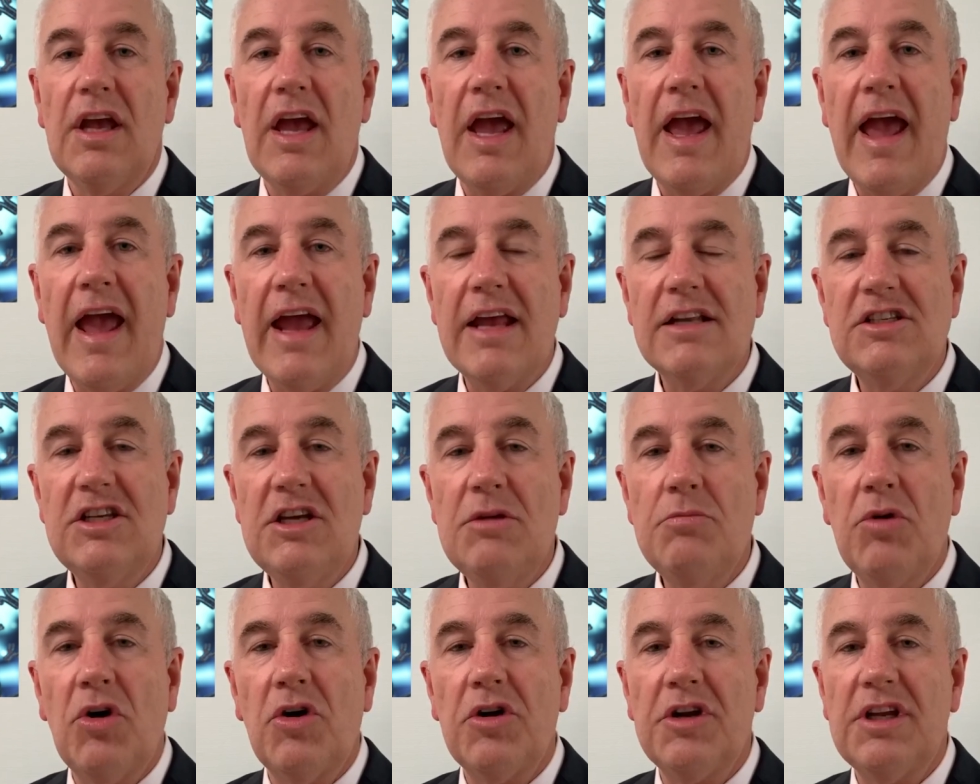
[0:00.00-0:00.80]

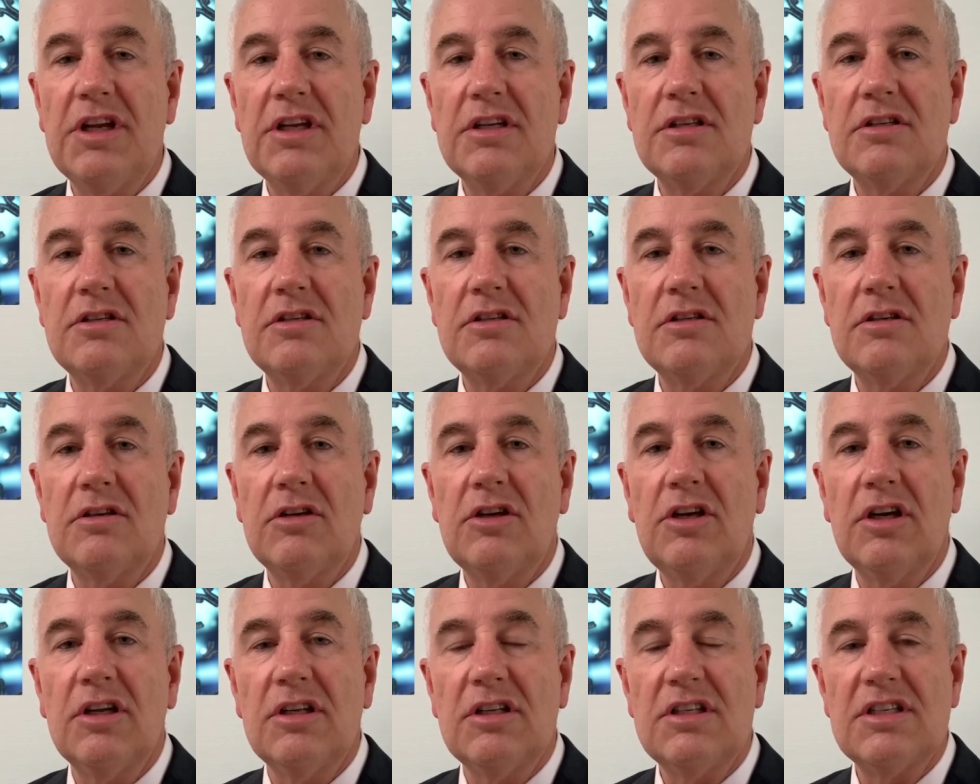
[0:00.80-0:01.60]
Antibodies
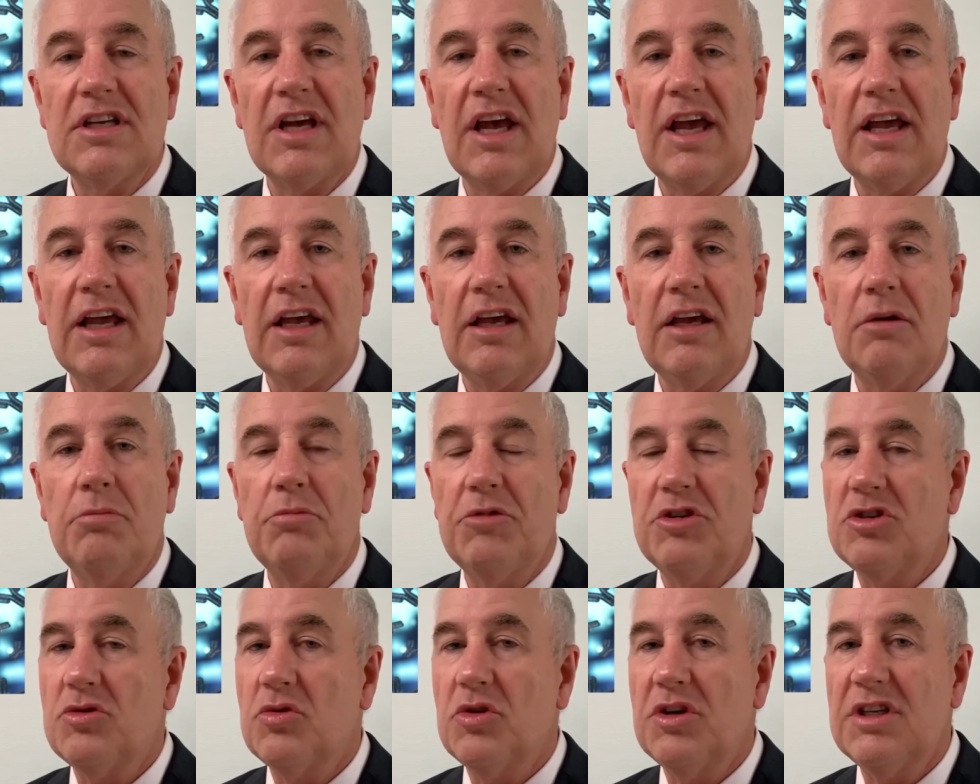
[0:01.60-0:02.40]
can take
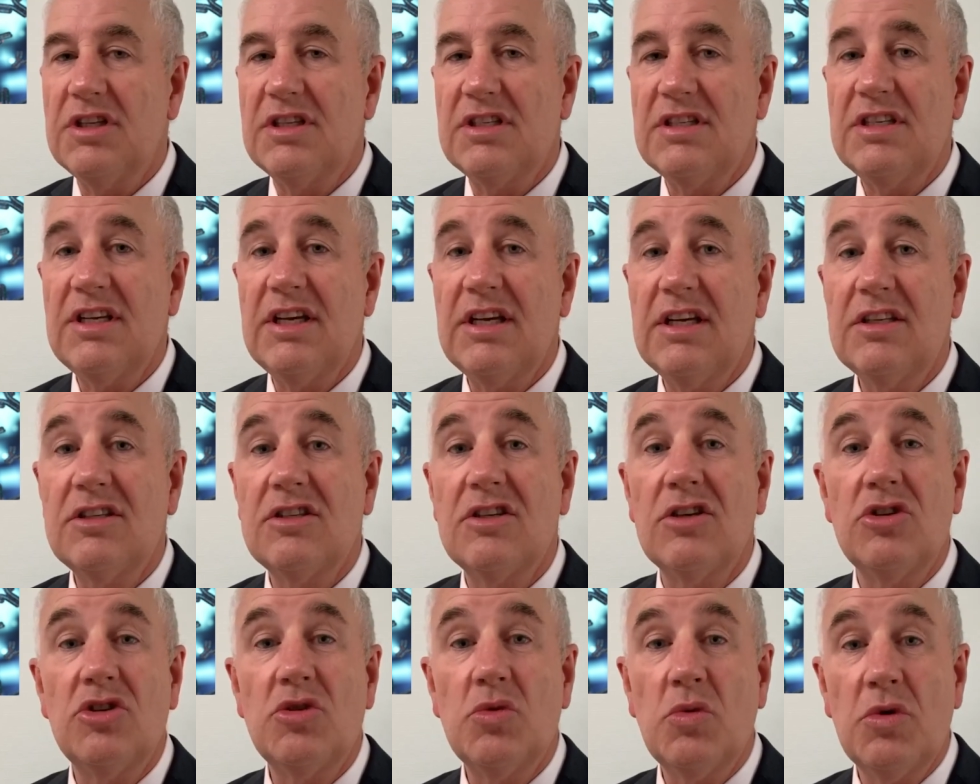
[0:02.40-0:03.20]
between 6
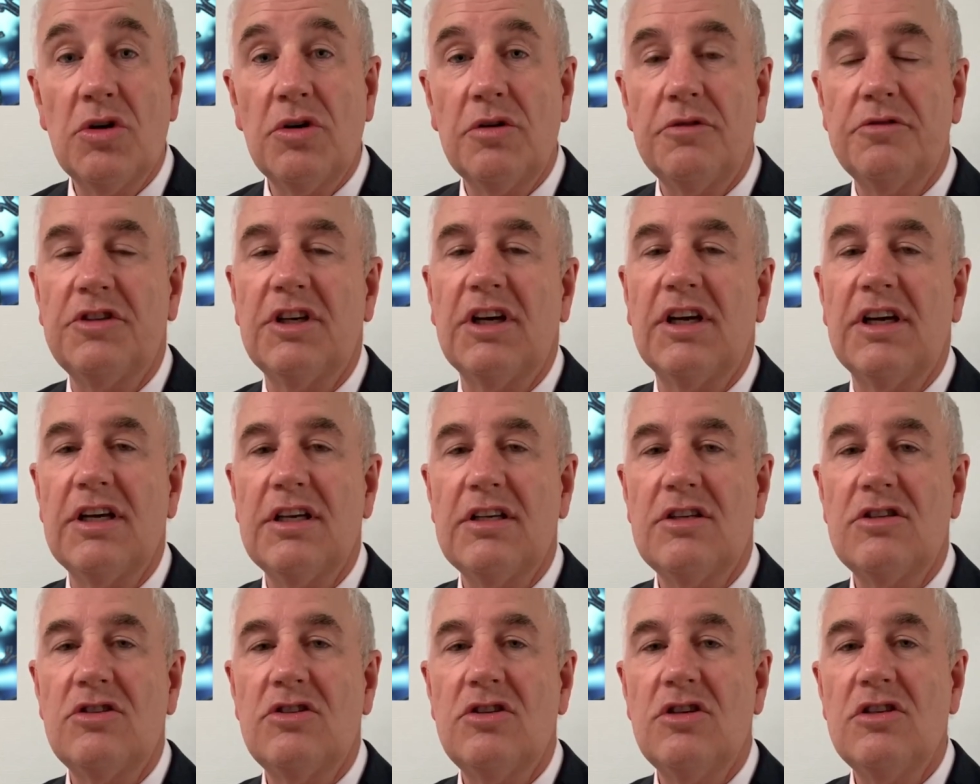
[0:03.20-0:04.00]
and 12
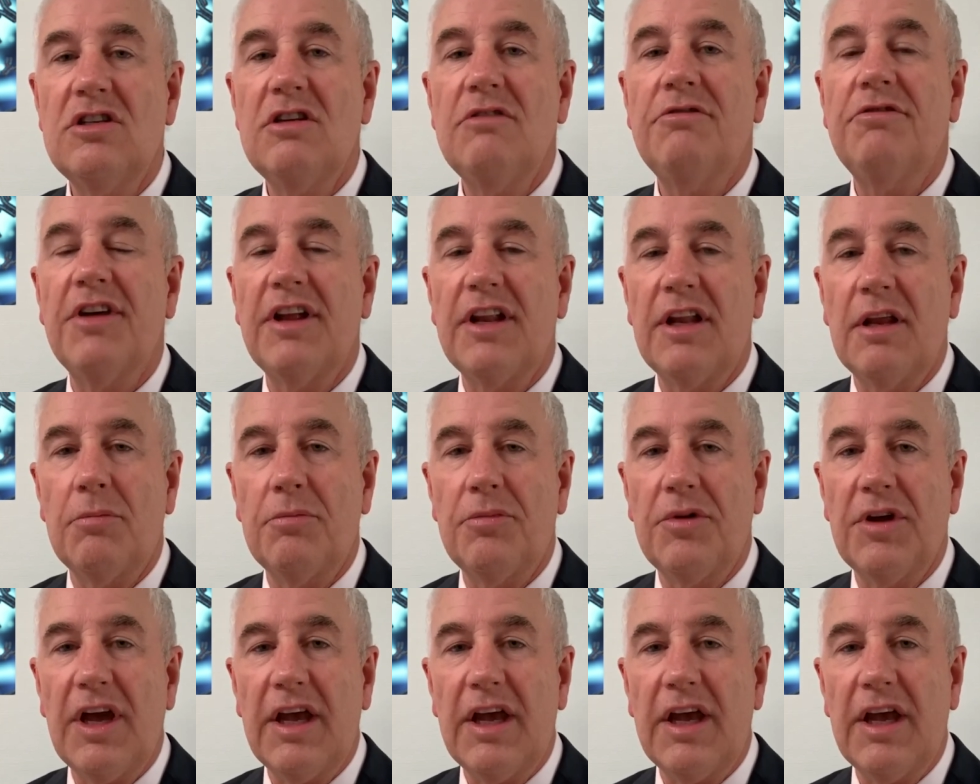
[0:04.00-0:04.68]
days to develop